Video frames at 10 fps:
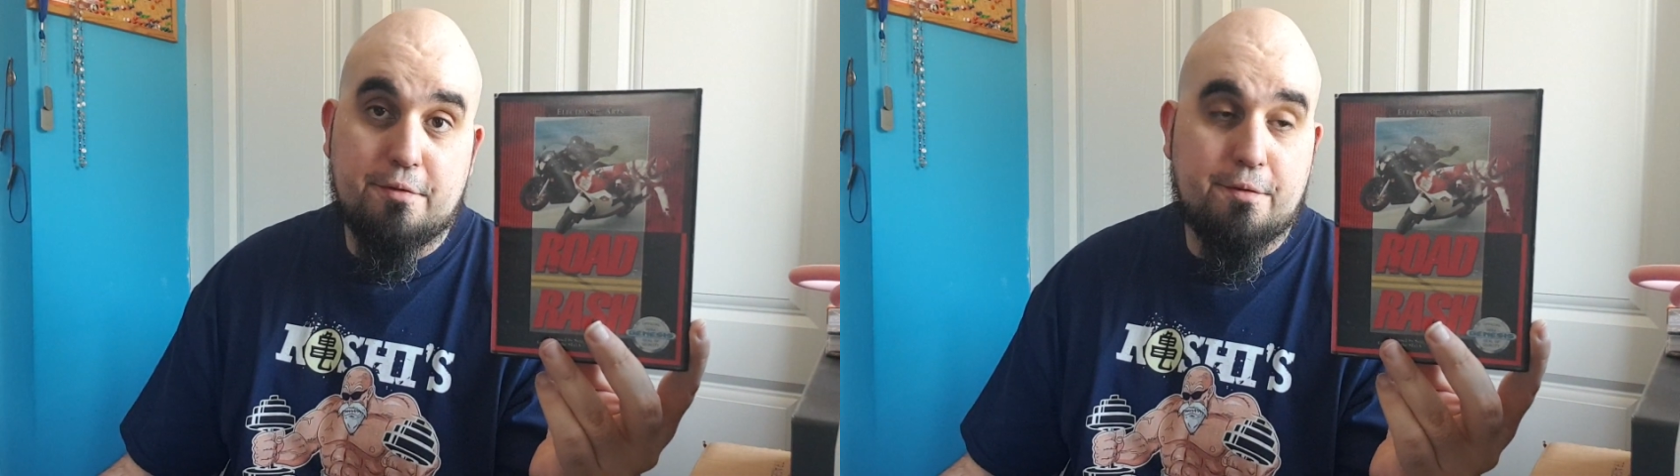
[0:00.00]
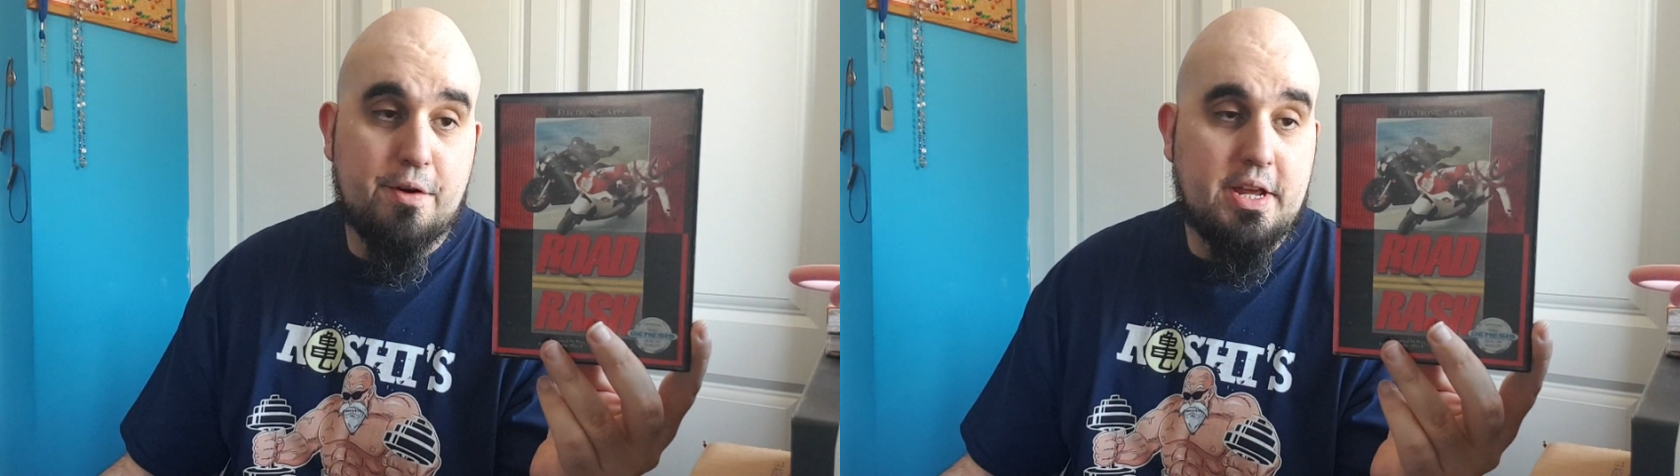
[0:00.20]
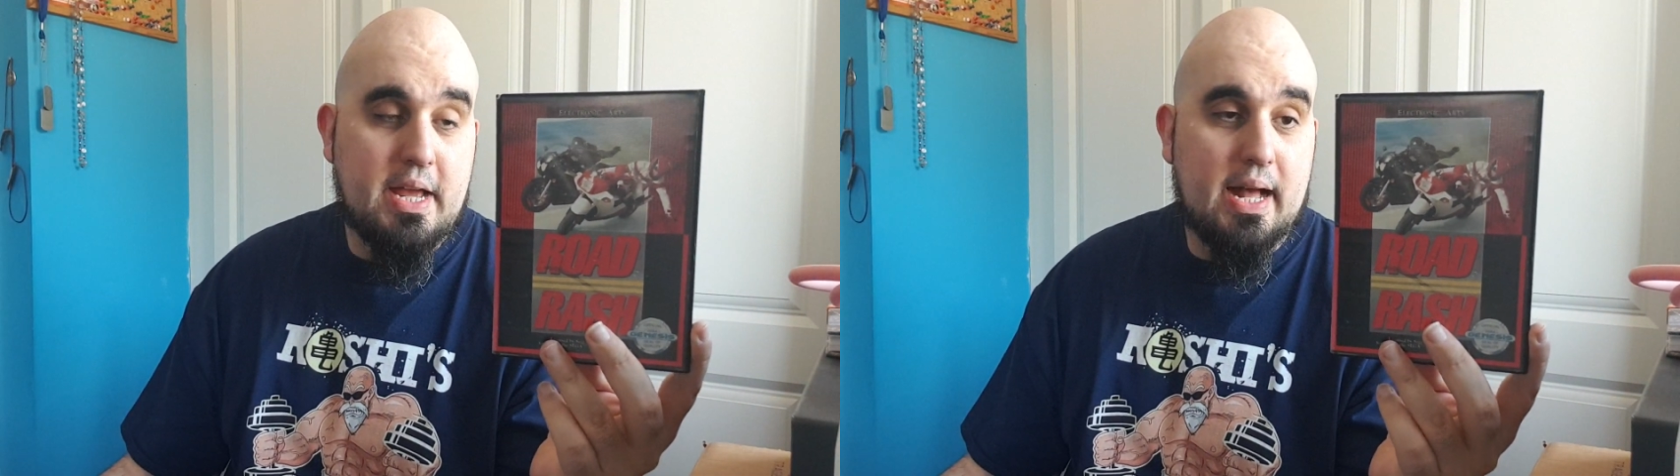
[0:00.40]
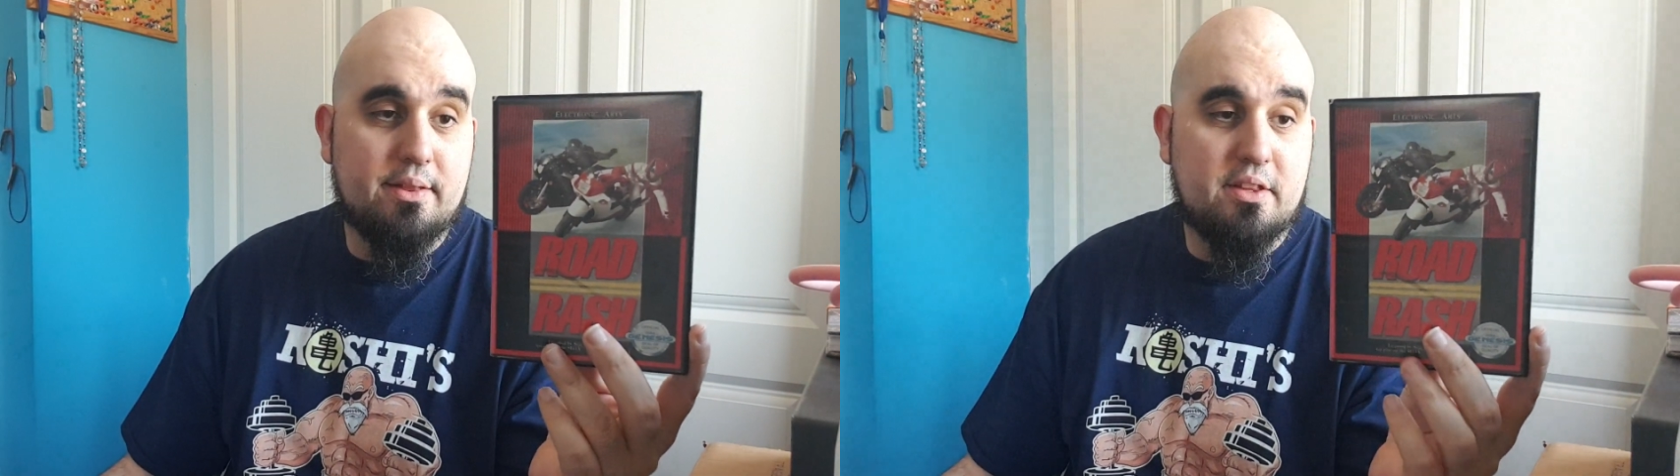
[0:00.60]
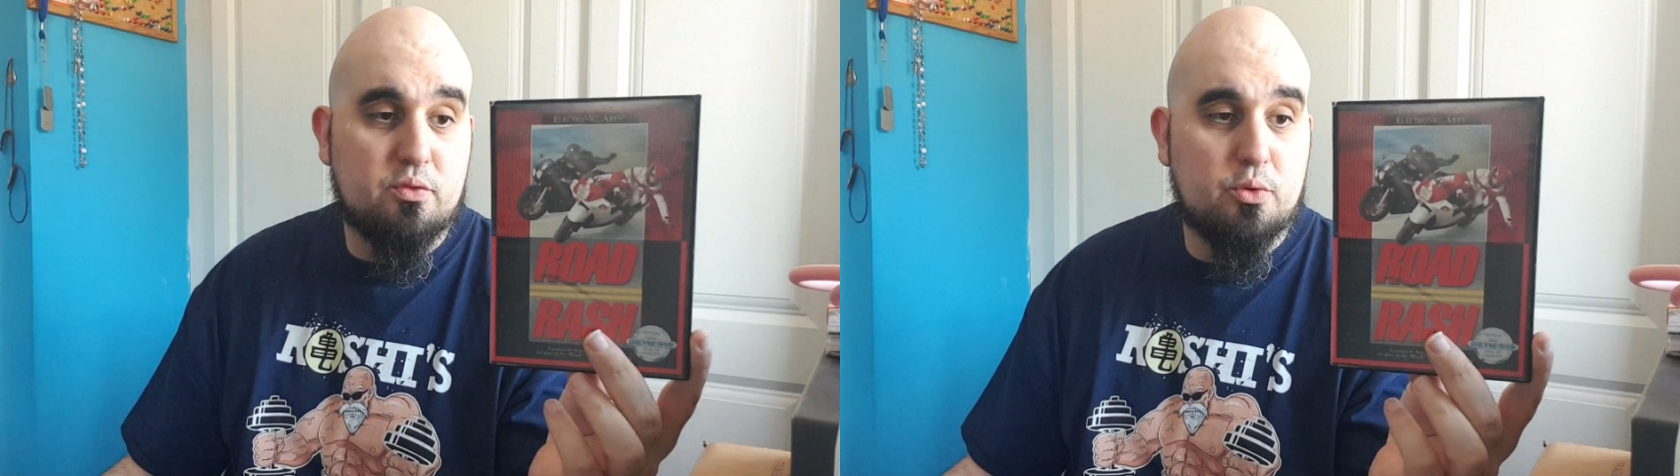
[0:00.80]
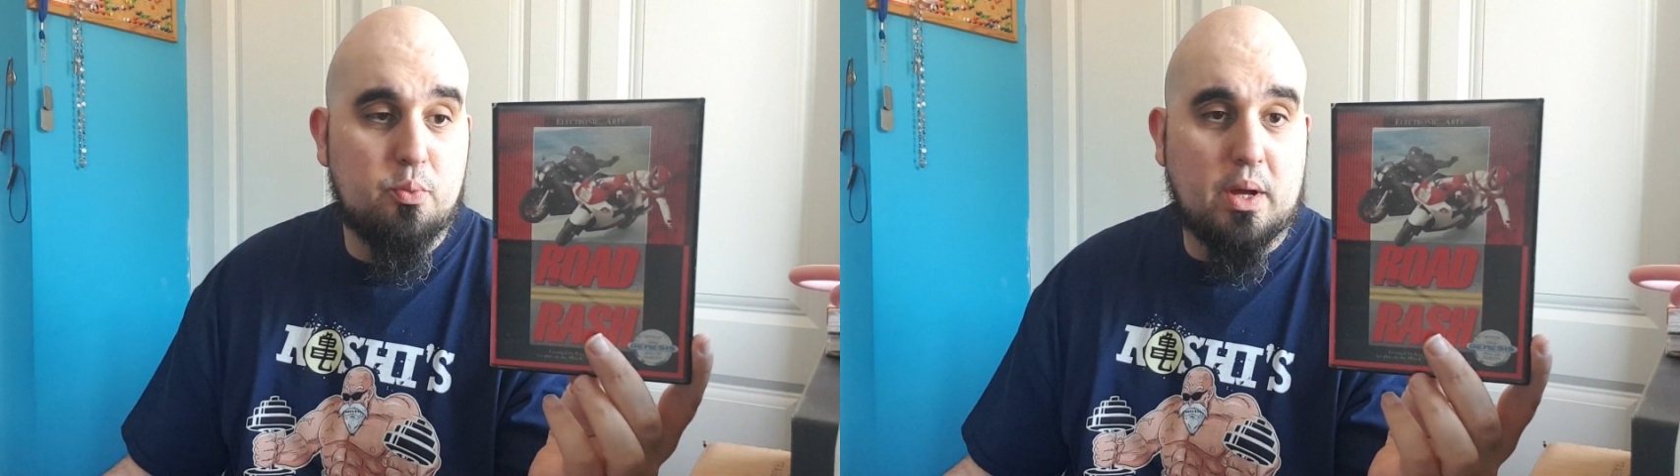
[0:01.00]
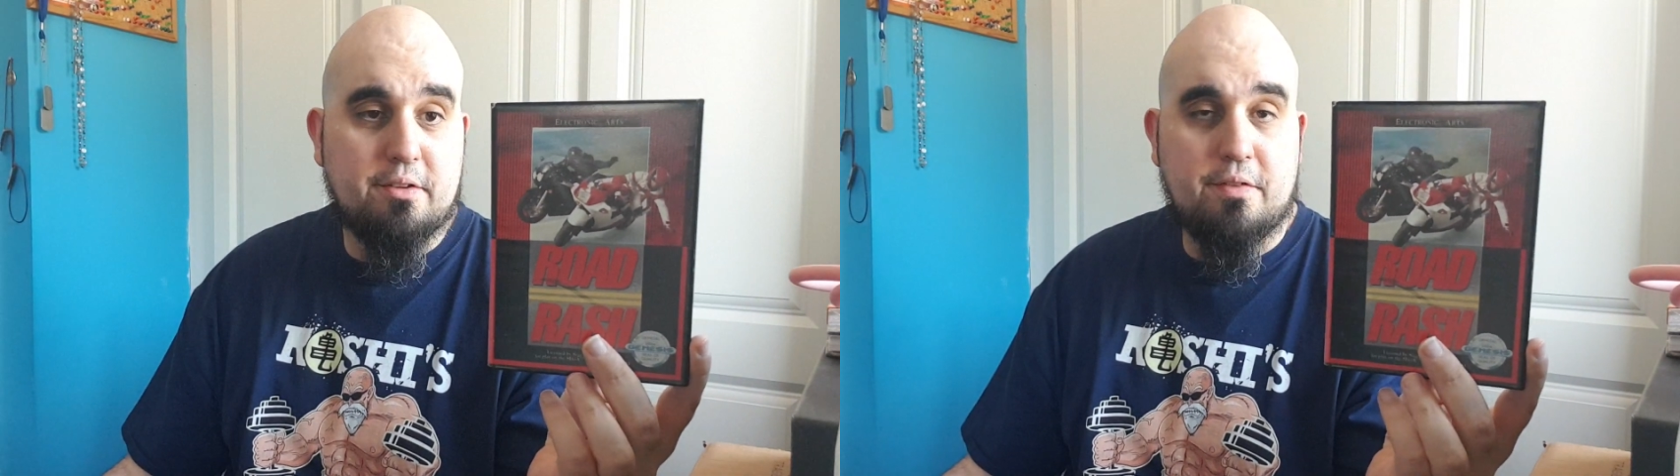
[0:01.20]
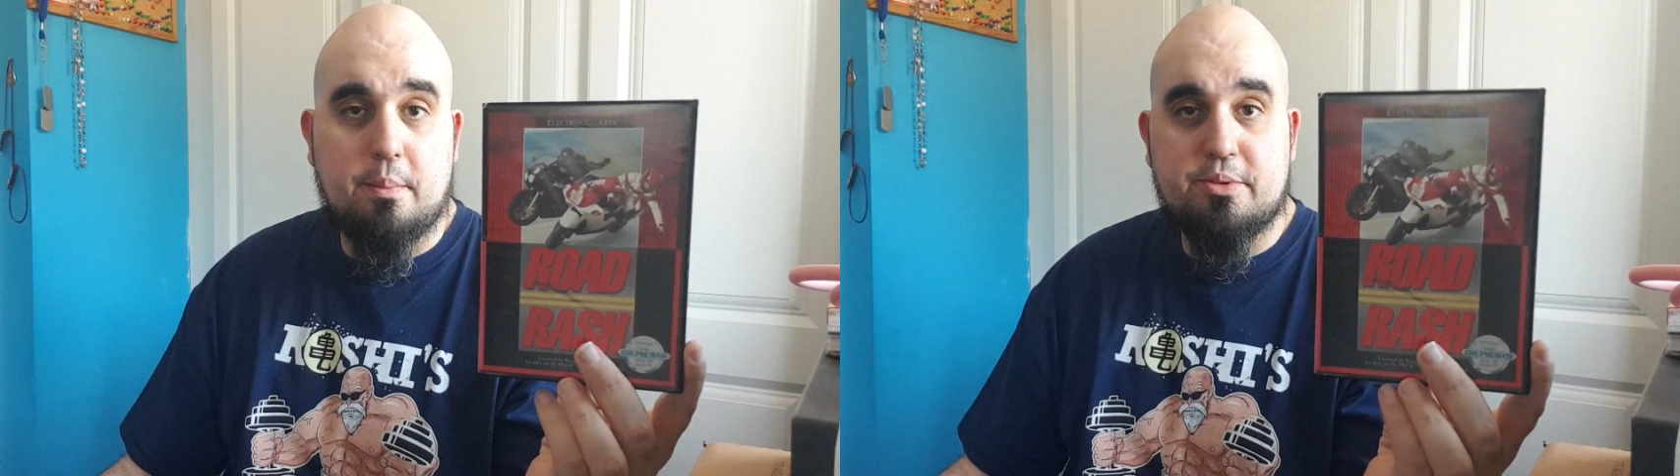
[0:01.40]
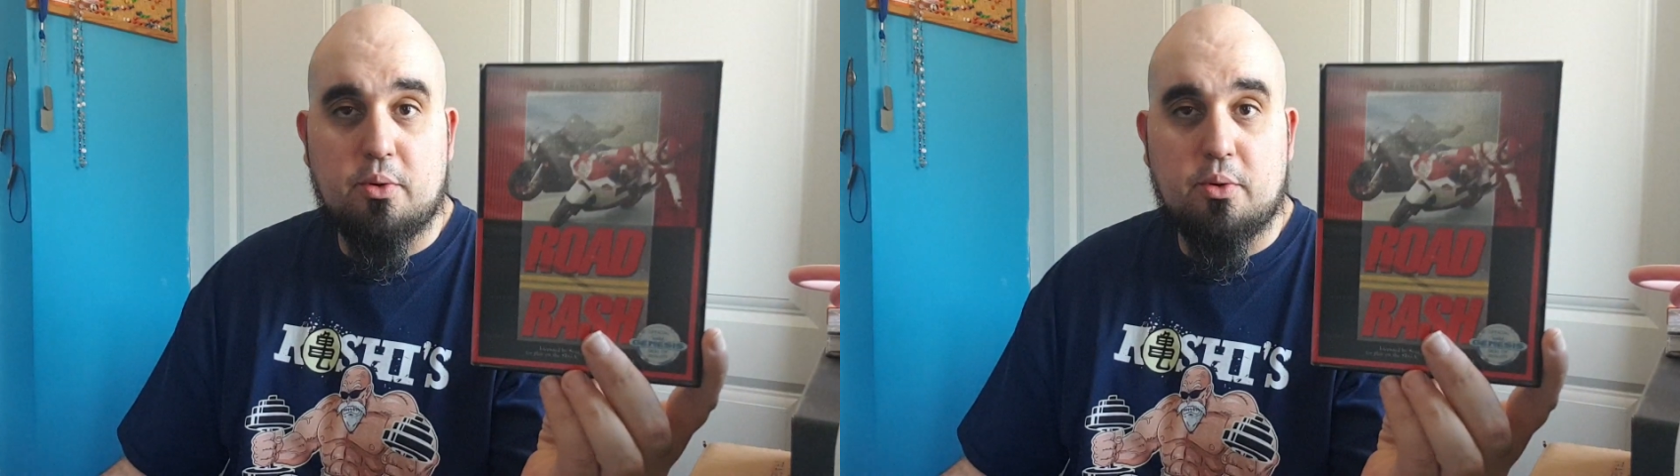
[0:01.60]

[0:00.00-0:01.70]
free, and this was one of them.